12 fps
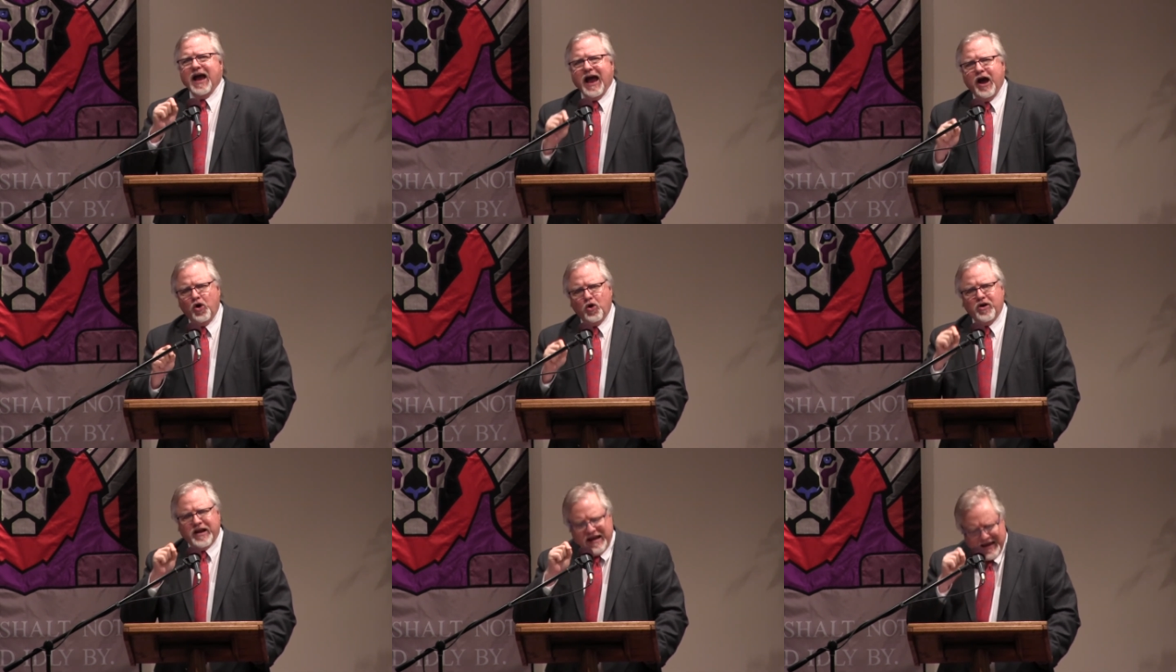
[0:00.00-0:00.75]

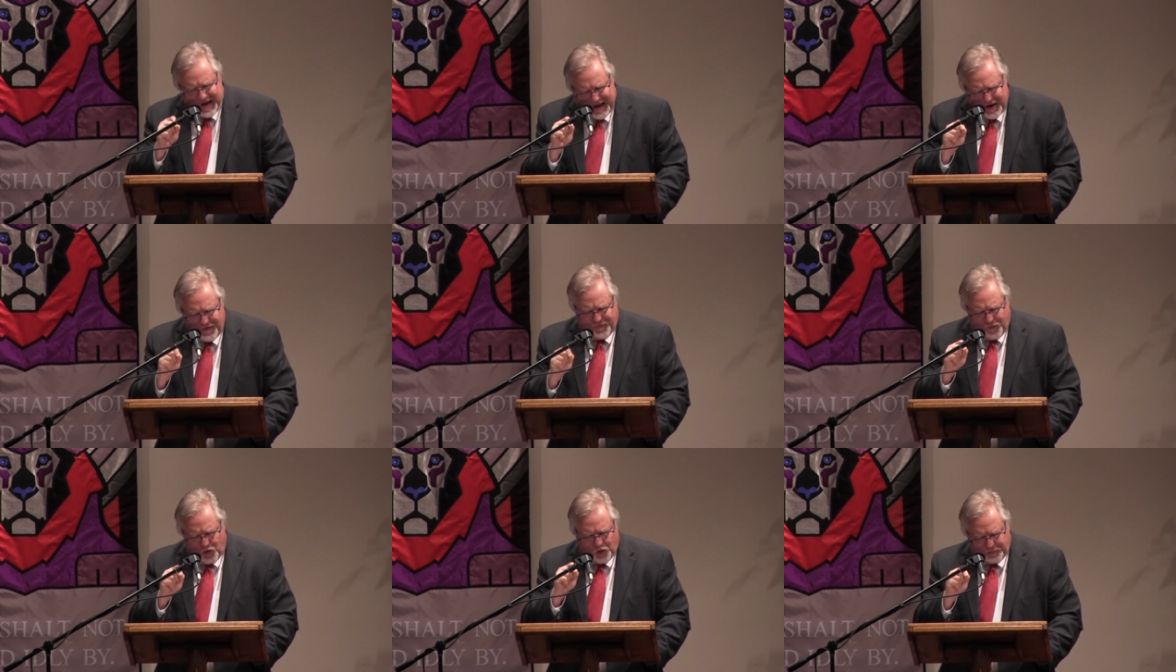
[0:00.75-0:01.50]
Our
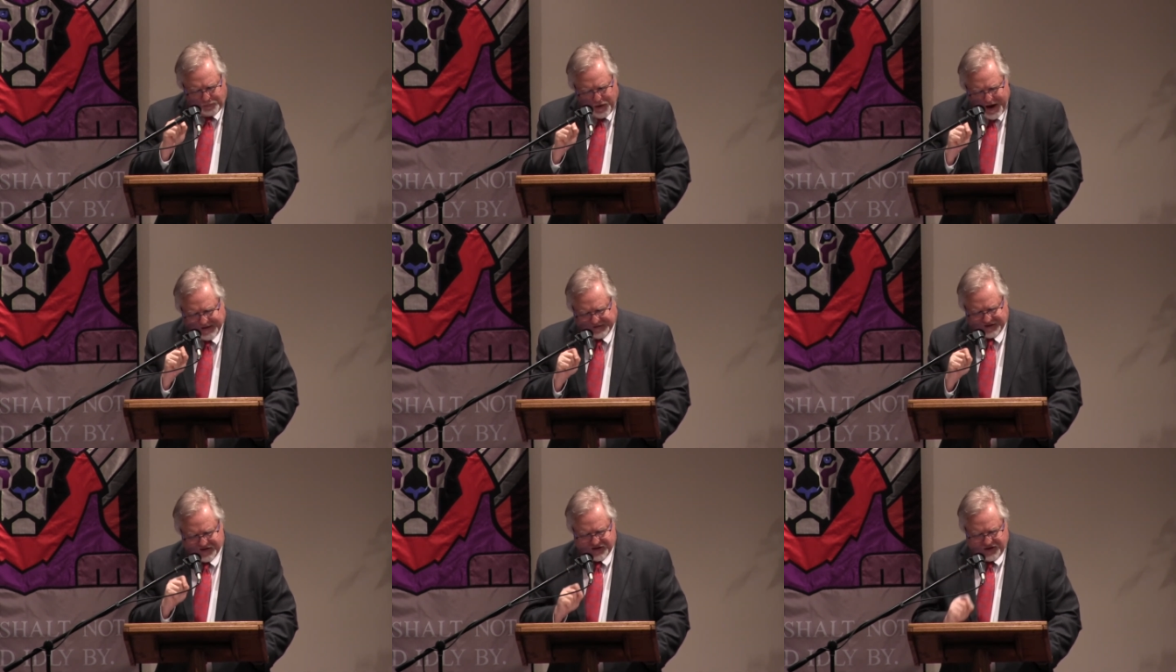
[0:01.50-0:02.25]
evil
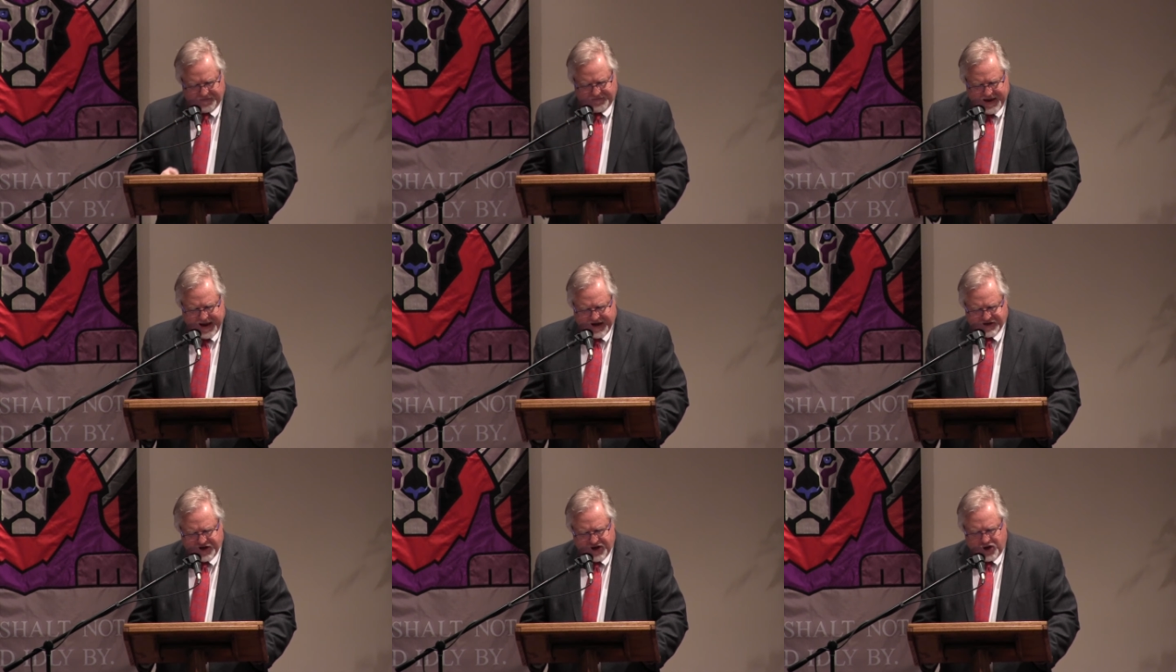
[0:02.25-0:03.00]
practice of
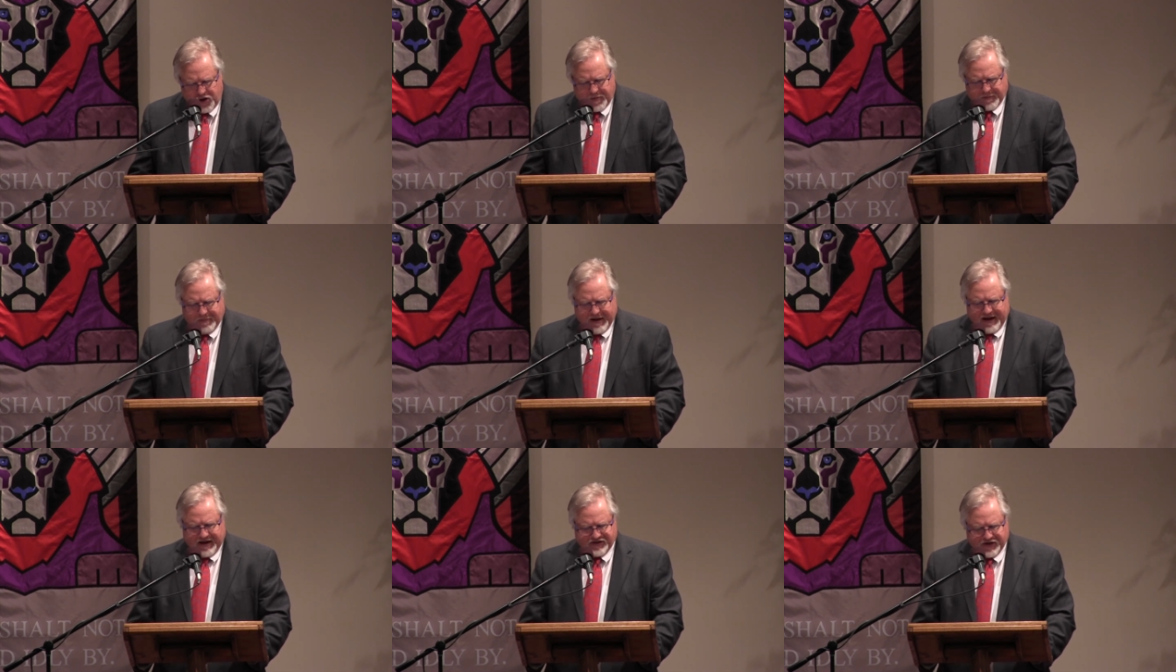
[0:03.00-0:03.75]
caging human
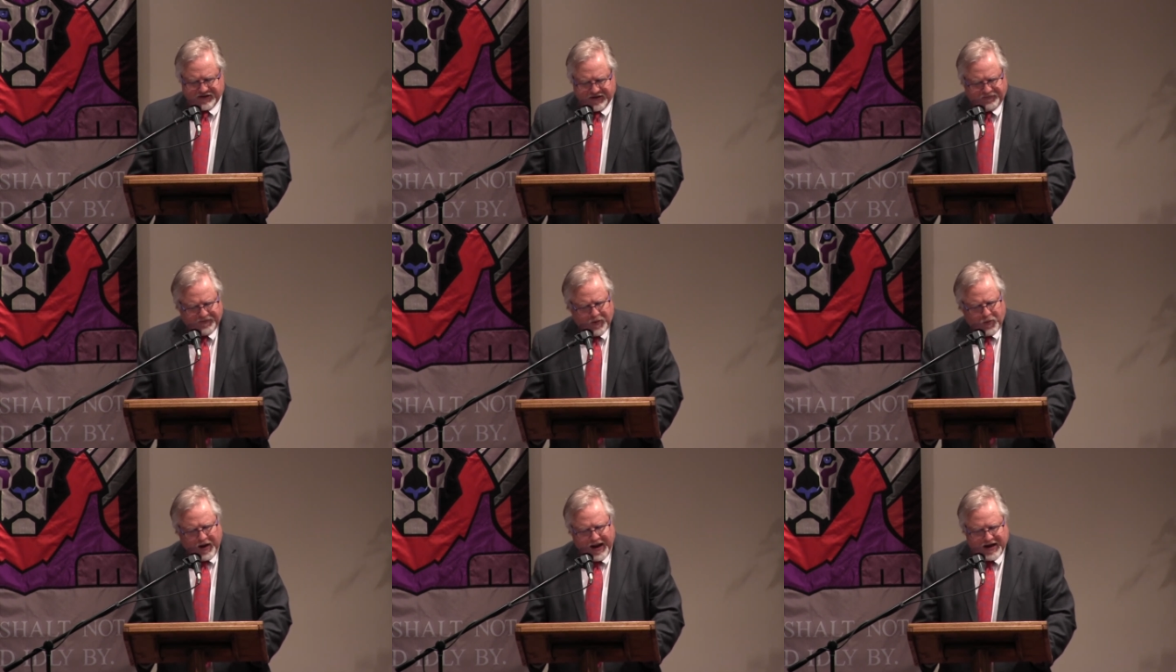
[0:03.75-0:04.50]
beings as if they
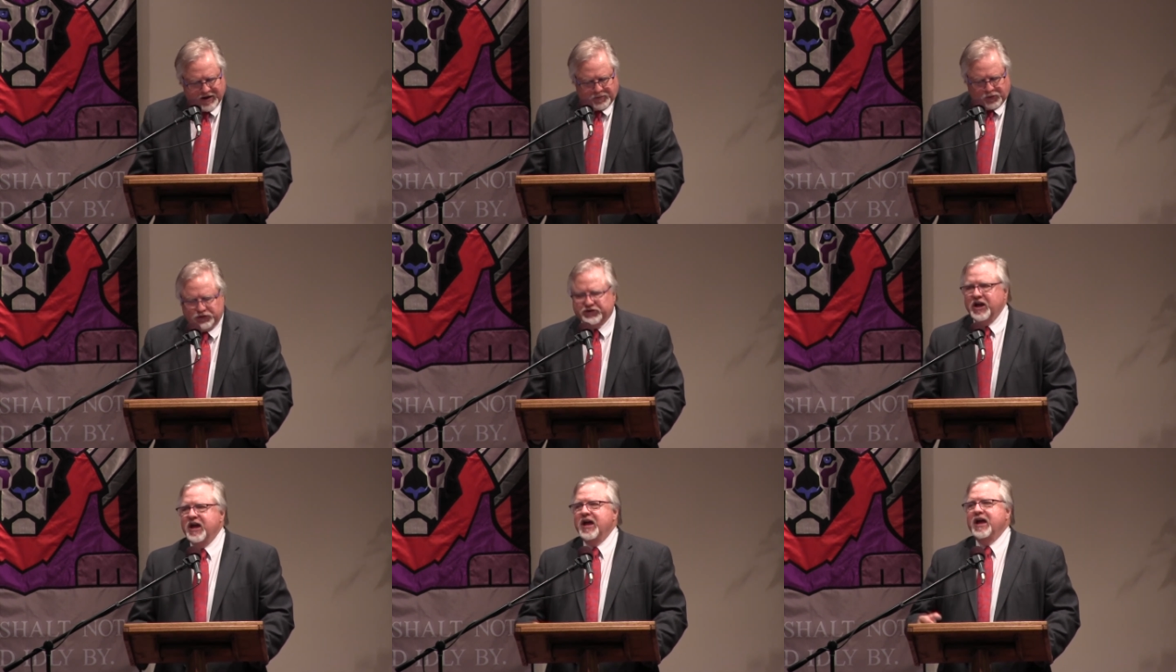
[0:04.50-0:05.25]
were animals